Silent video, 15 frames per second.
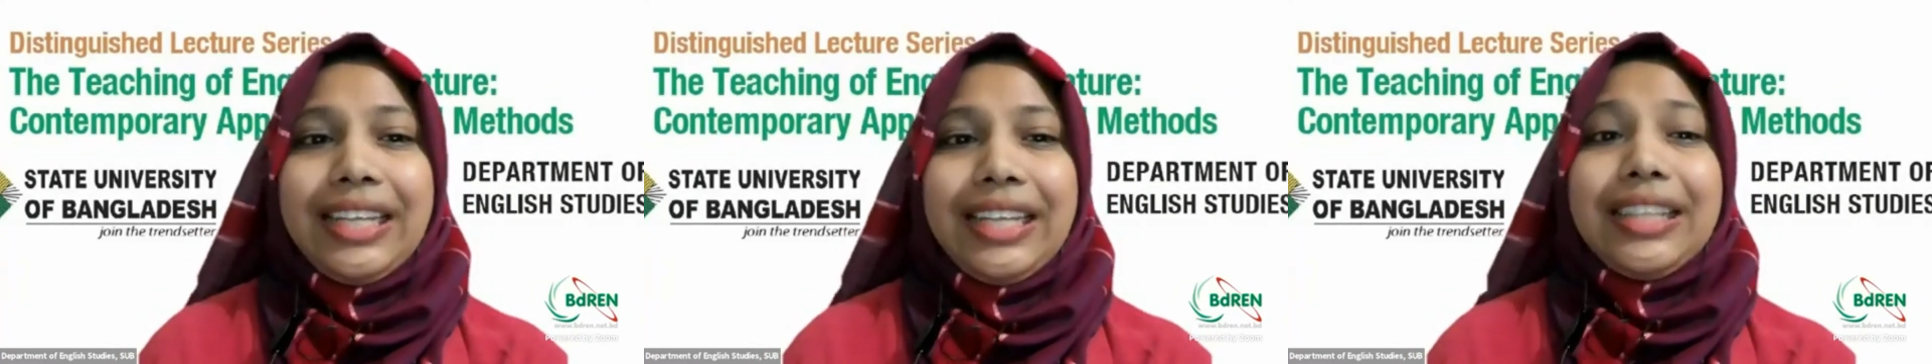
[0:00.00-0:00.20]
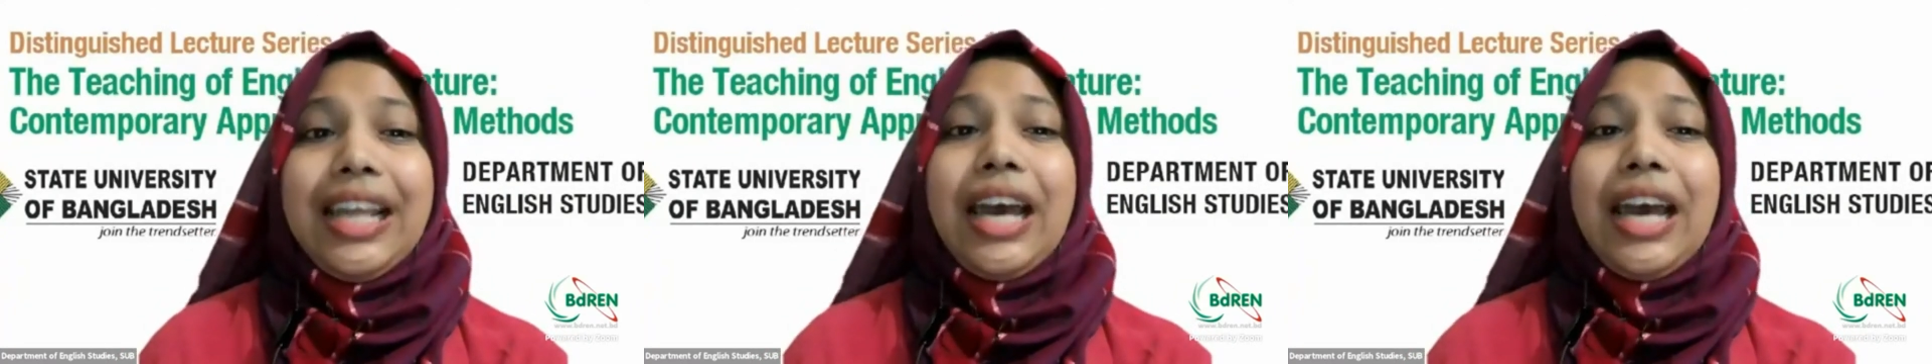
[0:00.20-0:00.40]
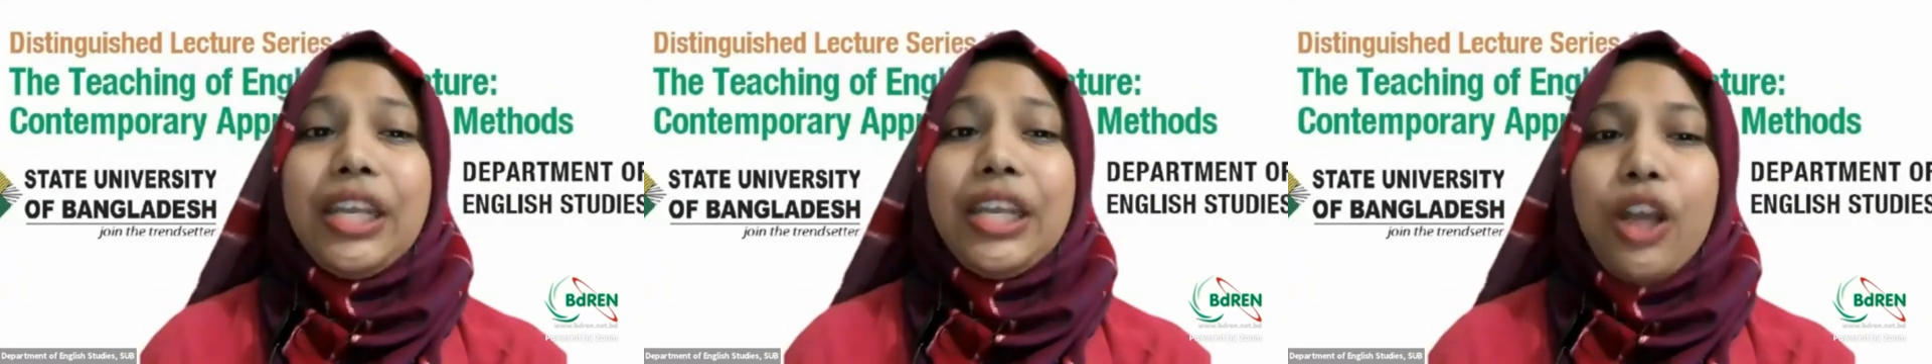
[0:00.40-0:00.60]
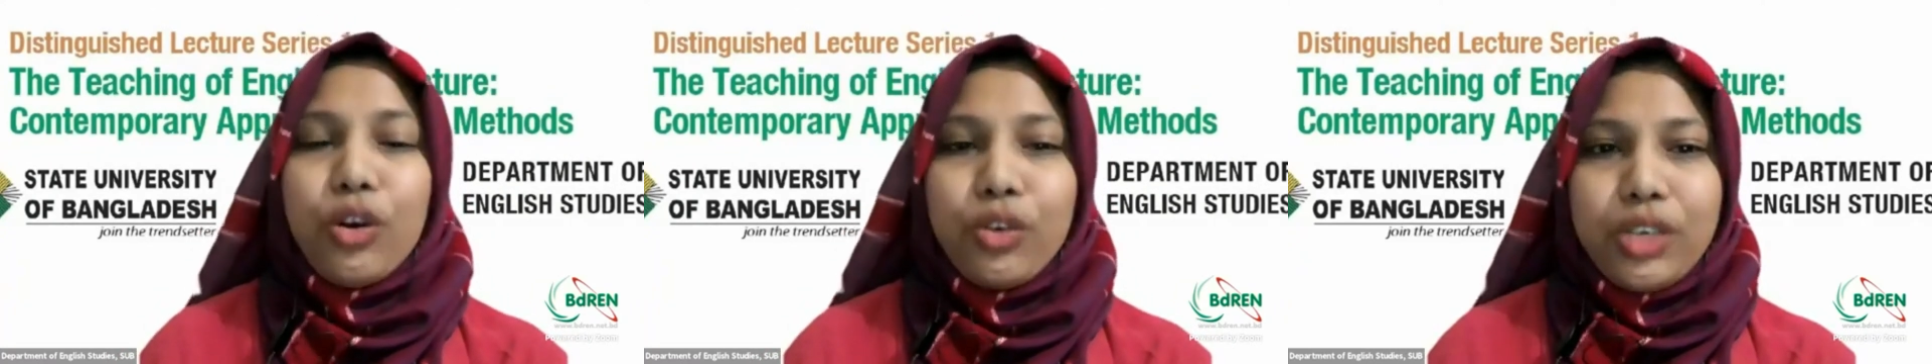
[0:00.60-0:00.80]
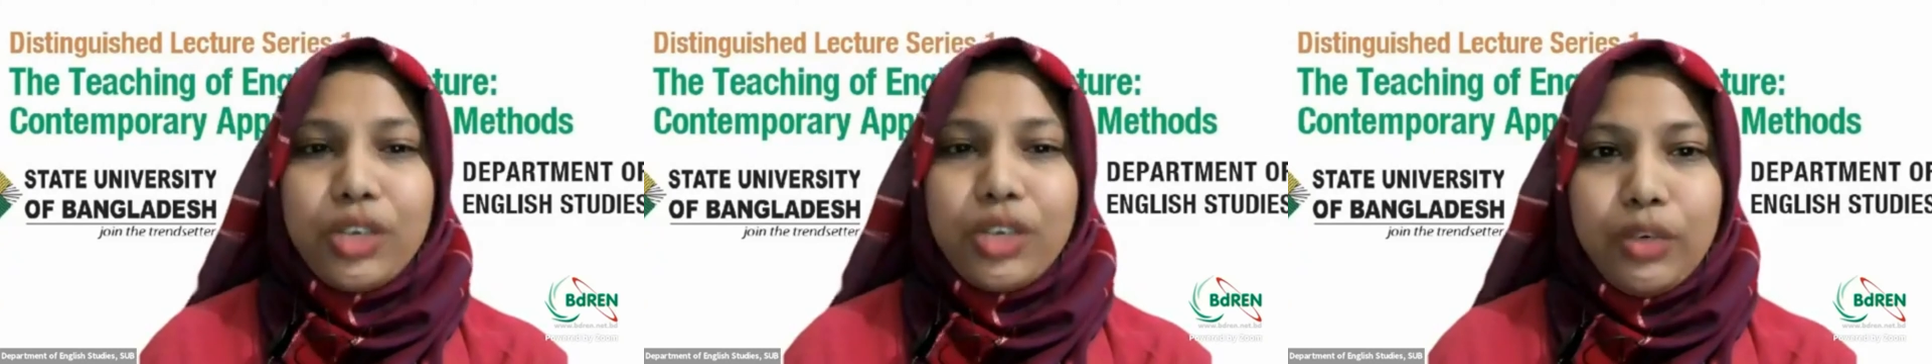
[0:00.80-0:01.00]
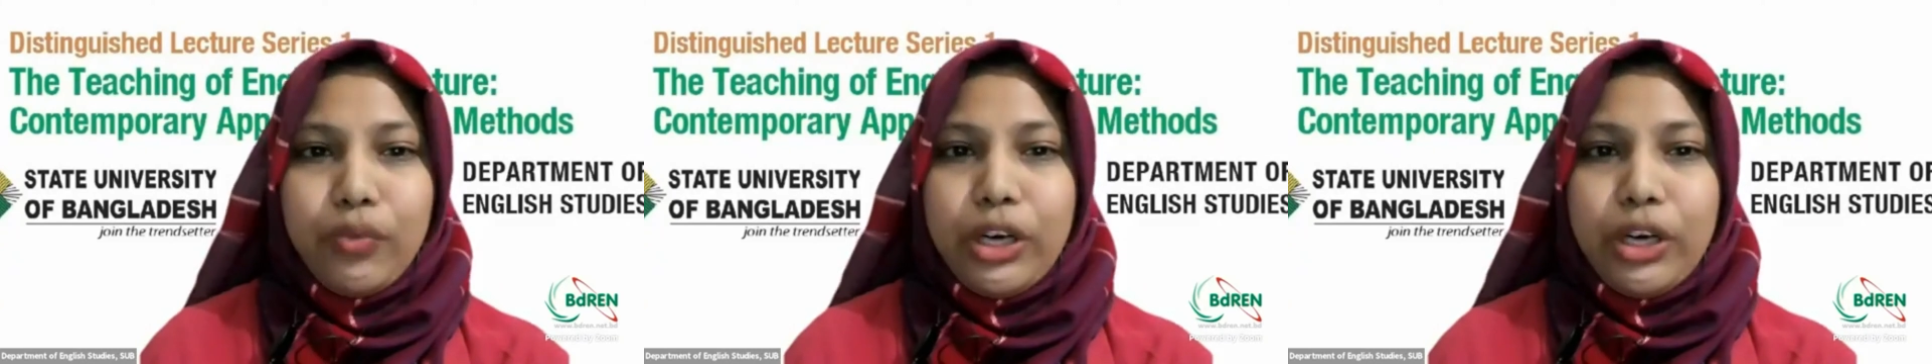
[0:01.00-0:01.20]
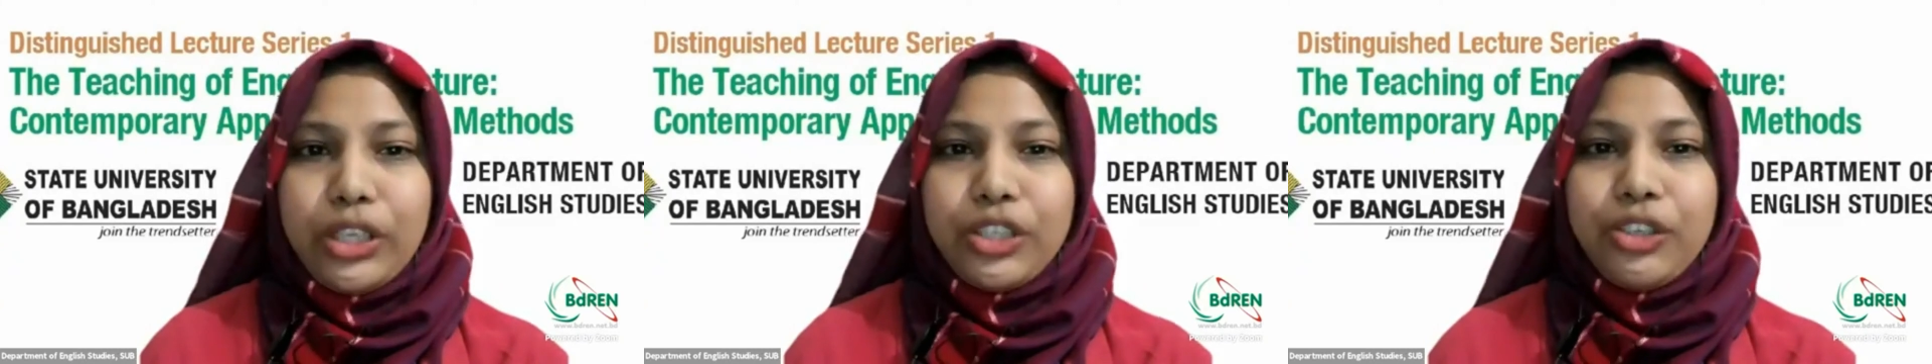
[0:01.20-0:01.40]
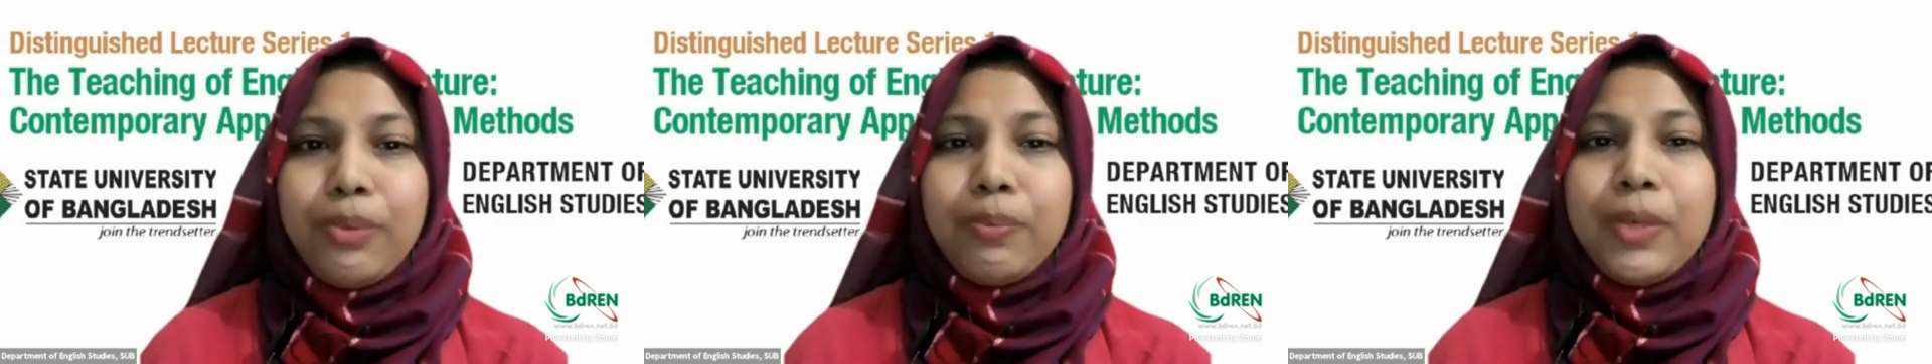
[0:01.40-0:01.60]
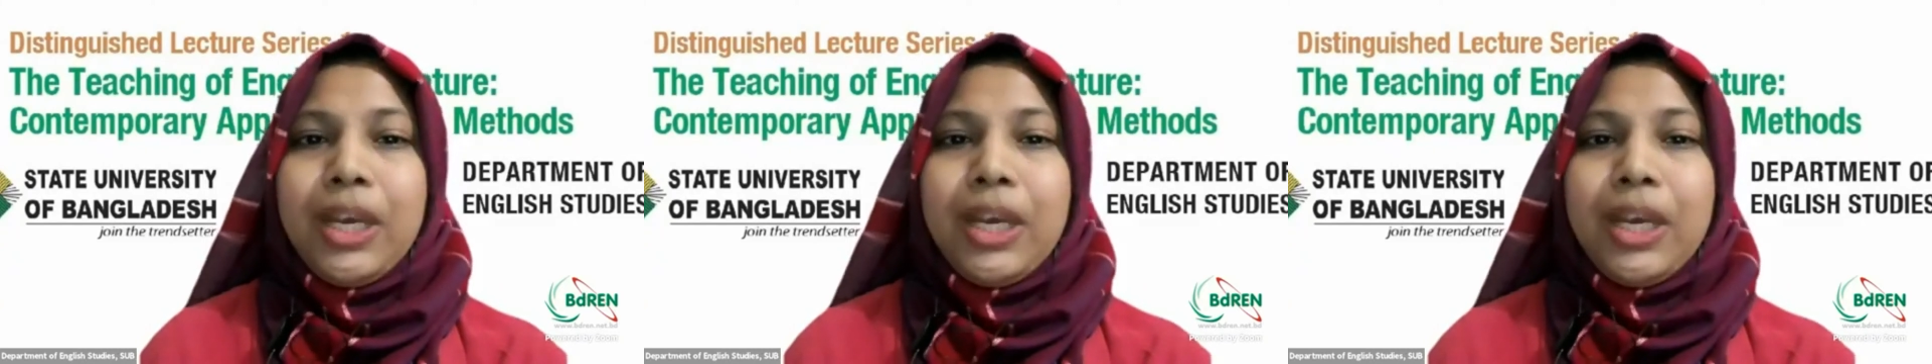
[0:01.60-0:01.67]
the inaugural workshop